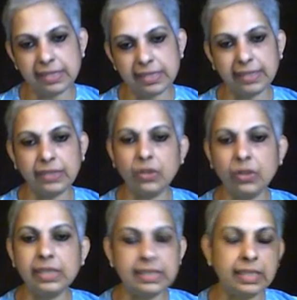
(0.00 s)
that
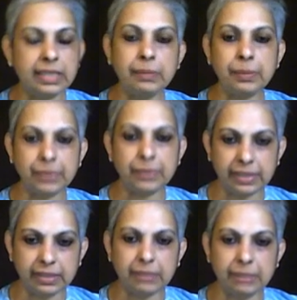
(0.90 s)
cannot easily be
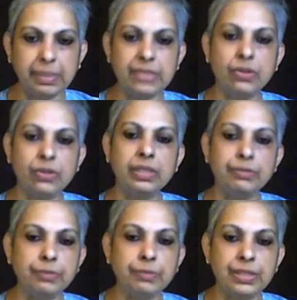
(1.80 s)
predicted based on
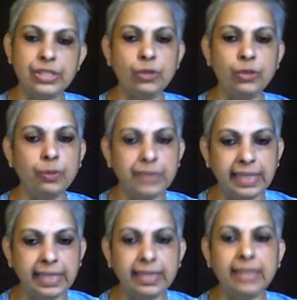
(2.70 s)
information
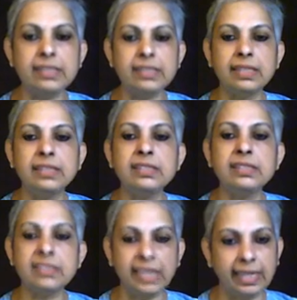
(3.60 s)
obtained at a single
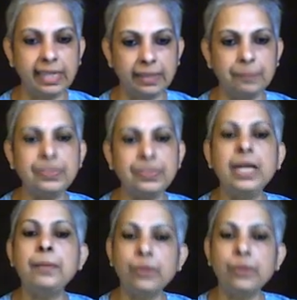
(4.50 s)
scale.
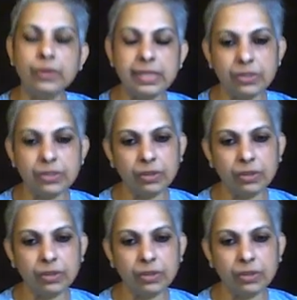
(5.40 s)
Progress on